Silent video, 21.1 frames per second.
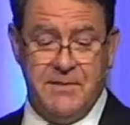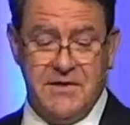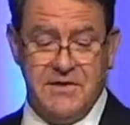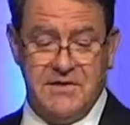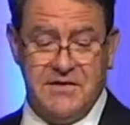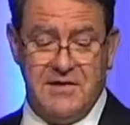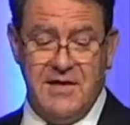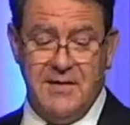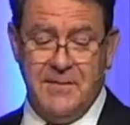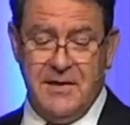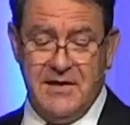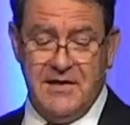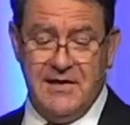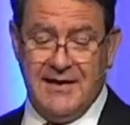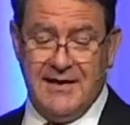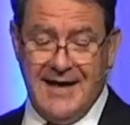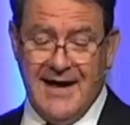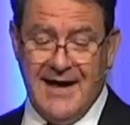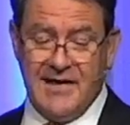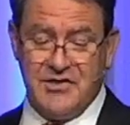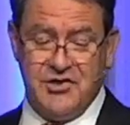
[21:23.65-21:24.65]
it is limited to
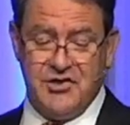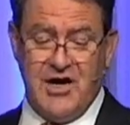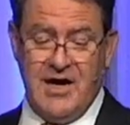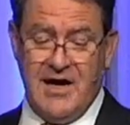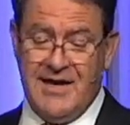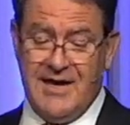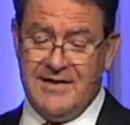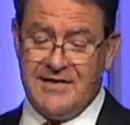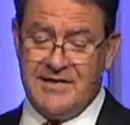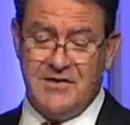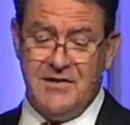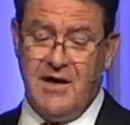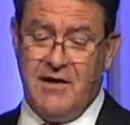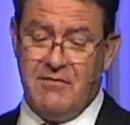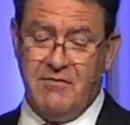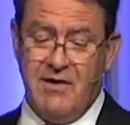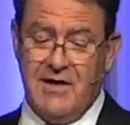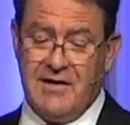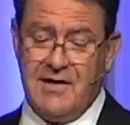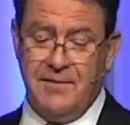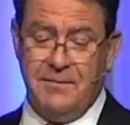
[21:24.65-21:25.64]
gas giants, not
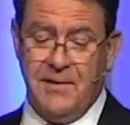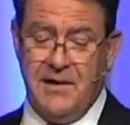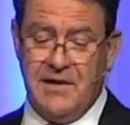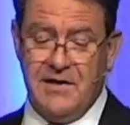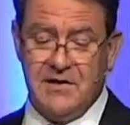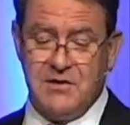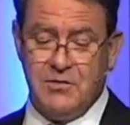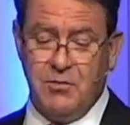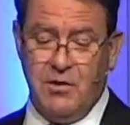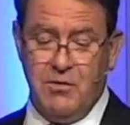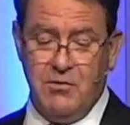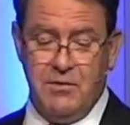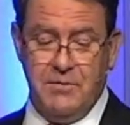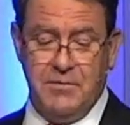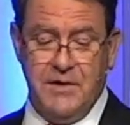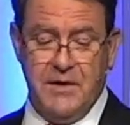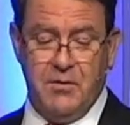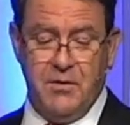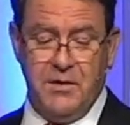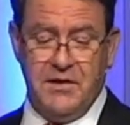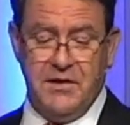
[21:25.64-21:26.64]
rocky planets where it would
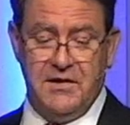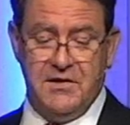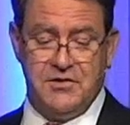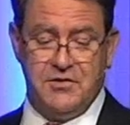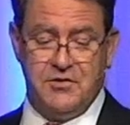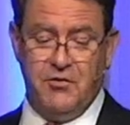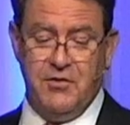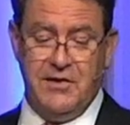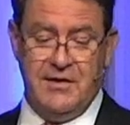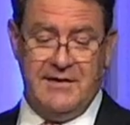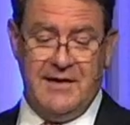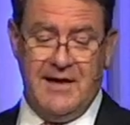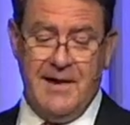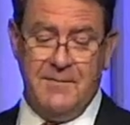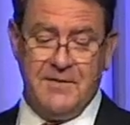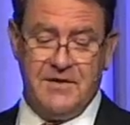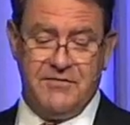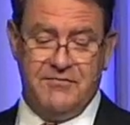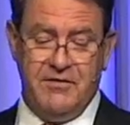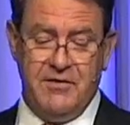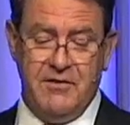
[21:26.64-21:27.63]
be quickly destroyed in the
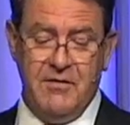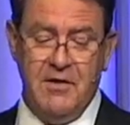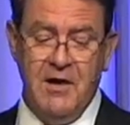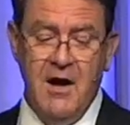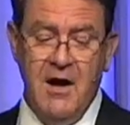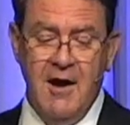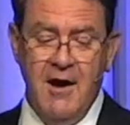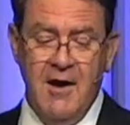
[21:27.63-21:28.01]
atmosphere.